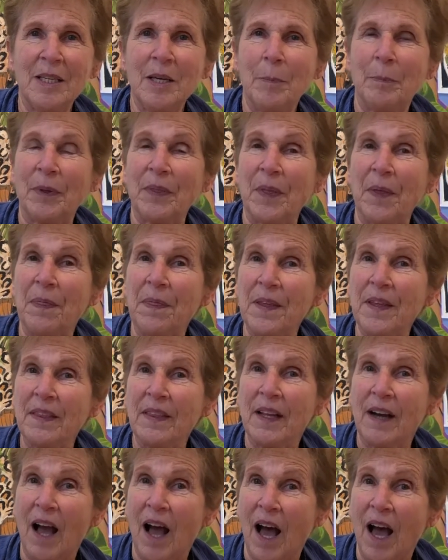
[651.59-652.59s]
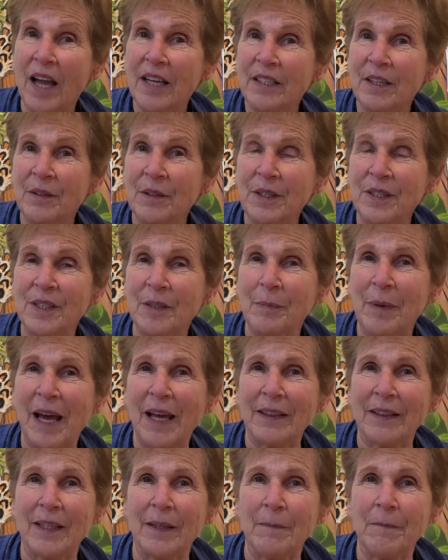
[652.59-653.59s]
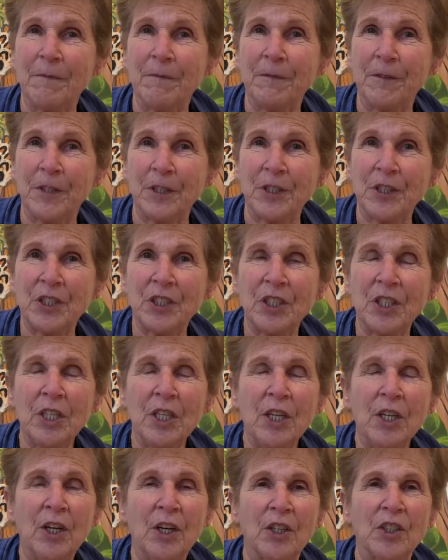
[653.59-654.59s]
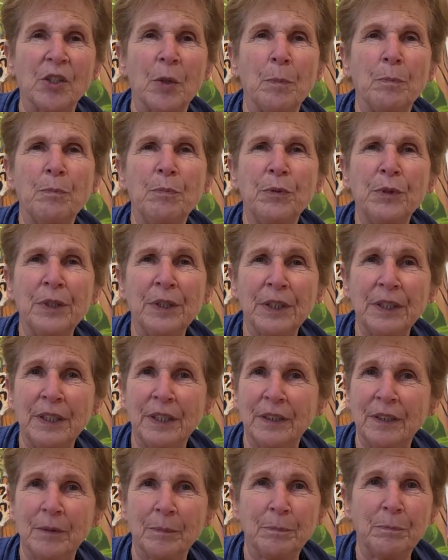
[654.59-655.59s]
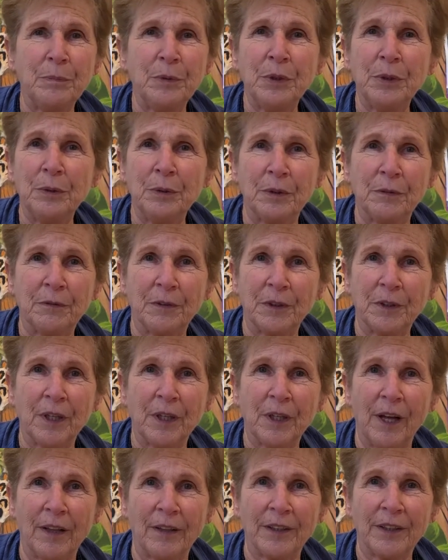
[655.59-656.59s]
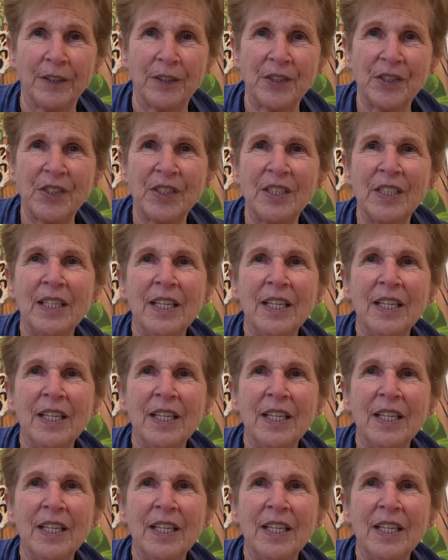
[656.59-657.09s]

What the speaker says: but the thing that I notice about them first is the brilliant, beautiful colors.